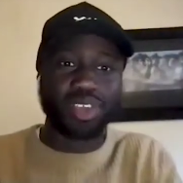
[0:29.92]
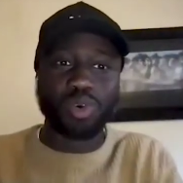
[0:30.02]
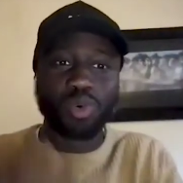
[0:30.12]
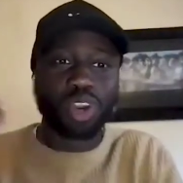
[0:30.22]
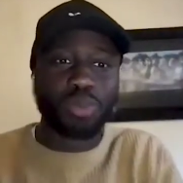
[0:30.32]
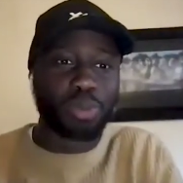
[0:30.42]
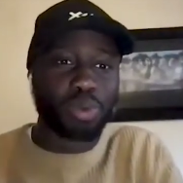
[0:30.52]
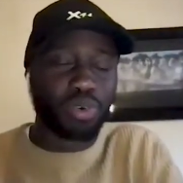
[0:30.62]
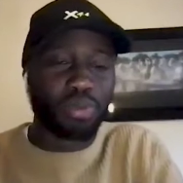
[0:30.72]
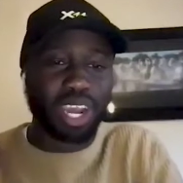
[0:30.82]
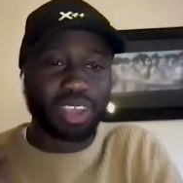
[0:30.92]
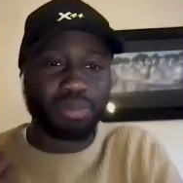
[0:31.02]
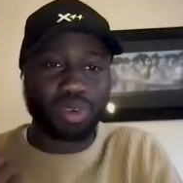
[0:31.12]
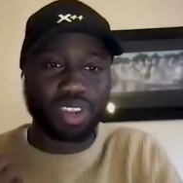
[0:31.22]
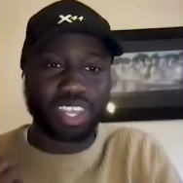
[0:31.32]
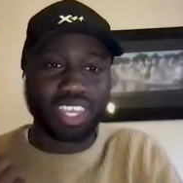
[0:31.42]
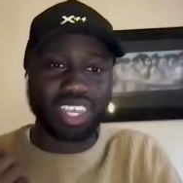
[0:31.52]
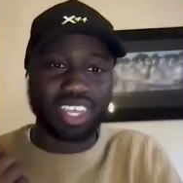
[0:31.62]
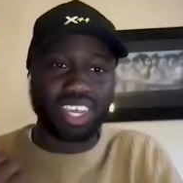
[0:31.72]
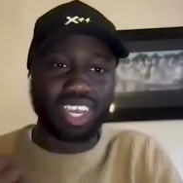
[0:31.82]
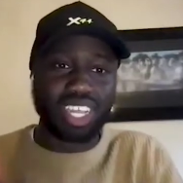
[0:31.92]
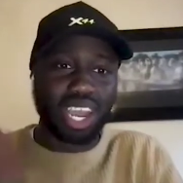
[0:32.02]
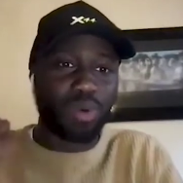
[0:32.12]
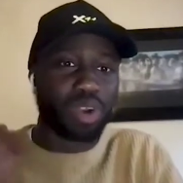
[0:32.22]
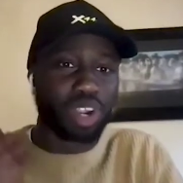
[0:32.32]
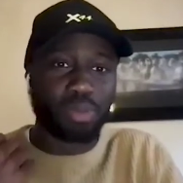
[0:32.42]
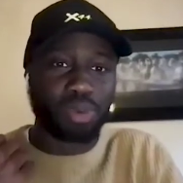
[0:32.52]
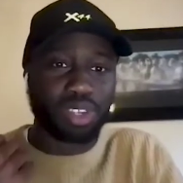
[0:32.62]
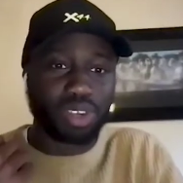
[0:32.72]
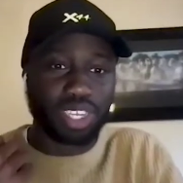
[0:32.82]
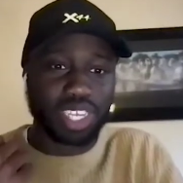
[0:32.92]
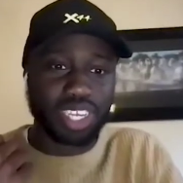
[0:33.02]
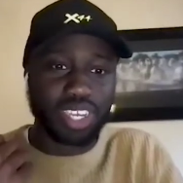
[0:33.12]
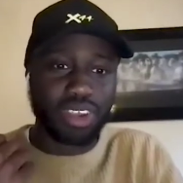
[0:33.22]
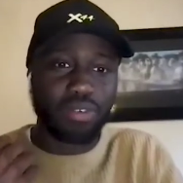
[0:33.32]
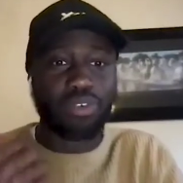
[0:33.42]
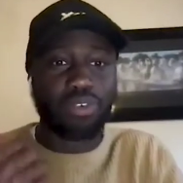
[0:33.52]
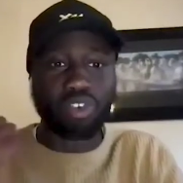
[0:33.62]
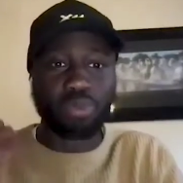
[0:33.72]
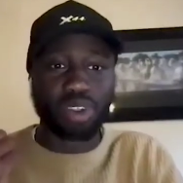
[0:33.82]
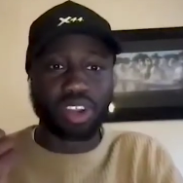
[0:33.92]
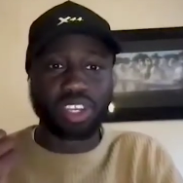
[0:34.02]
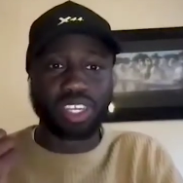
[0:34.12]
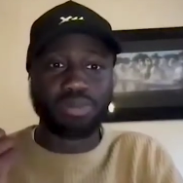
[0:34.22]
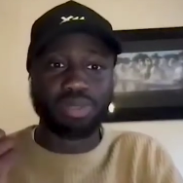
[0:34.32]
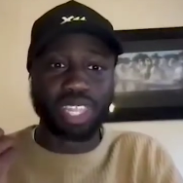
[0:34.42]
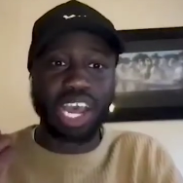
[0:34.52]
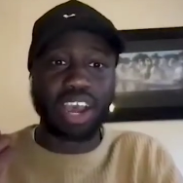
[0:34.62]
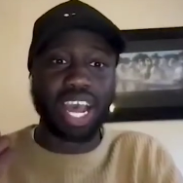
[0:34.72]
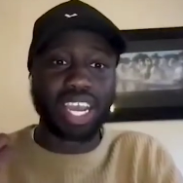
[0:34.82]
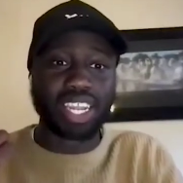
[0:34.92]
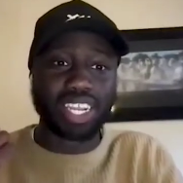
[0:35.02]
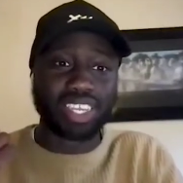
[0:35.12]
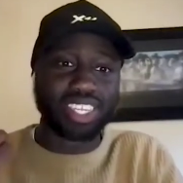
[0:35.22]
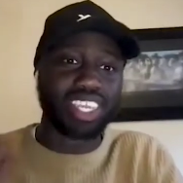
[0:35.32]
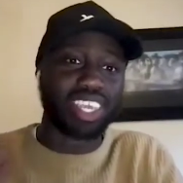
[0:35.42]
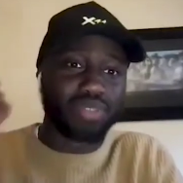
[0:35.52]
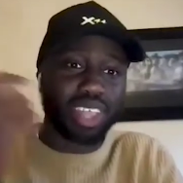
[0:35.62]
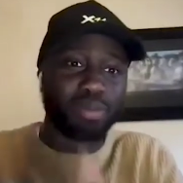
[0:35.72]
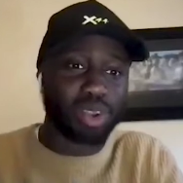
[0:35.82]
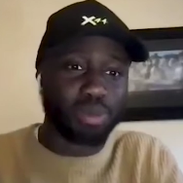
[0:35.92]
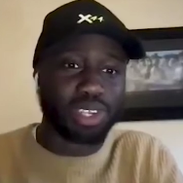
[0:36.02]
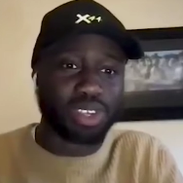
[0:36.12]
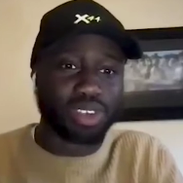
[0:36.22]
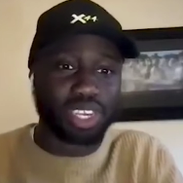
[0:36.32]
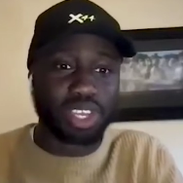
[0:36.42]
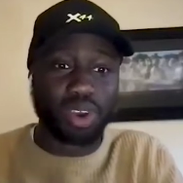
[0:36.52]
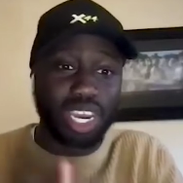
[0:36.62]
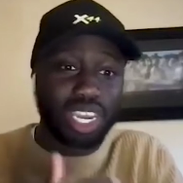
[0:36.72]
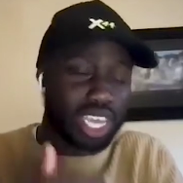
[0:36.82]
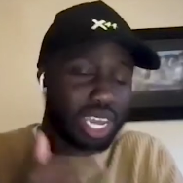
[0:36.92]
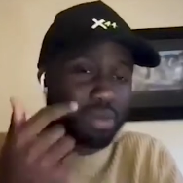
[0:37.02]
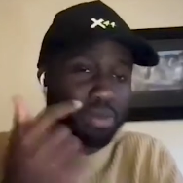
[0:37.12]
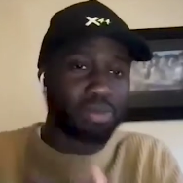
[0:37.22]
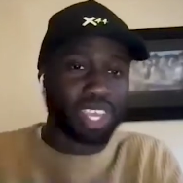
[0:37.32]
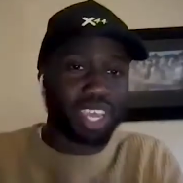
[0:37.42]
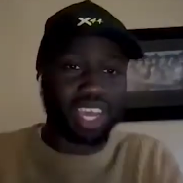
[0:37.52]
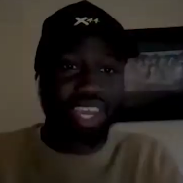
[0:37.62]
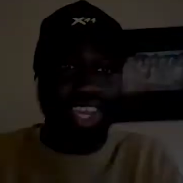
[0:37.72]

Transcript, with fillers: So all the people from my community that want an opportunity through entrepreneurship, now I can actually give them an opportunity or at least help them to get